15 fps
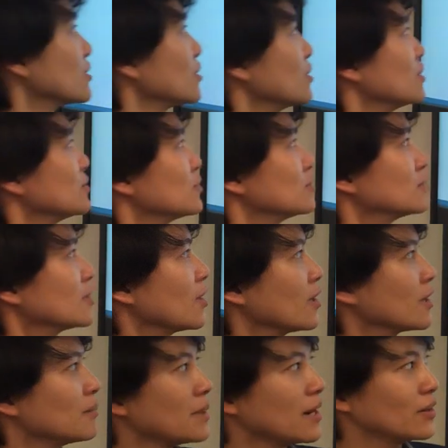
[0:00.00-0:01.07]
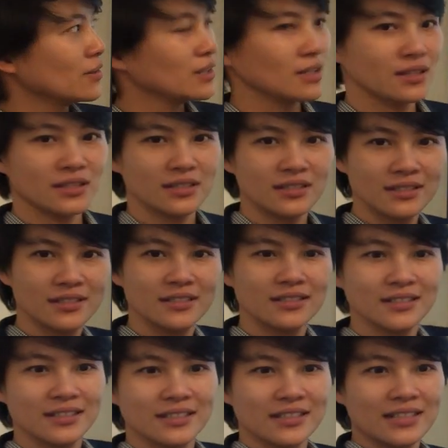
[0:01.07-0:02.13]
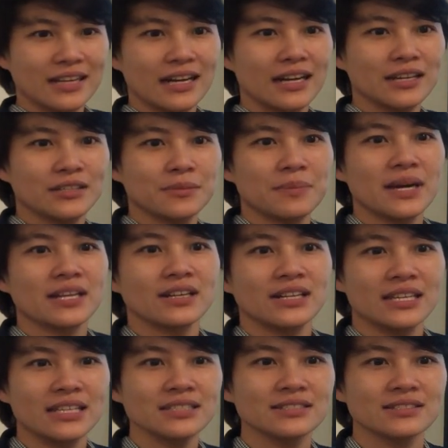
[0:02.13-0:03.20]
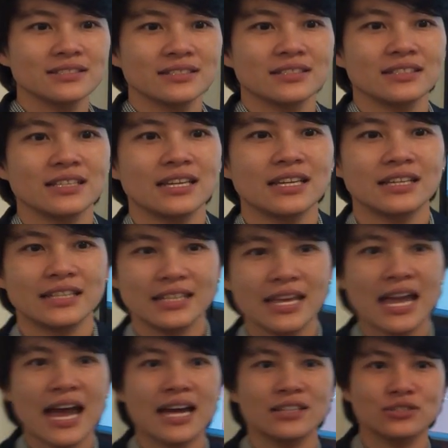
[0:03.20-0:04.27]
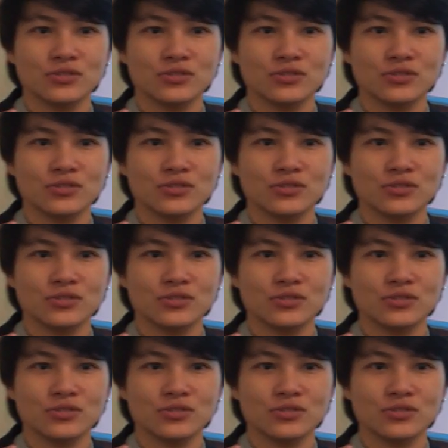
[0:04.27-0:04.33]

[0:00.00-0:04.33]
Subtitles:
going to talk about the panelists. Yeah, there are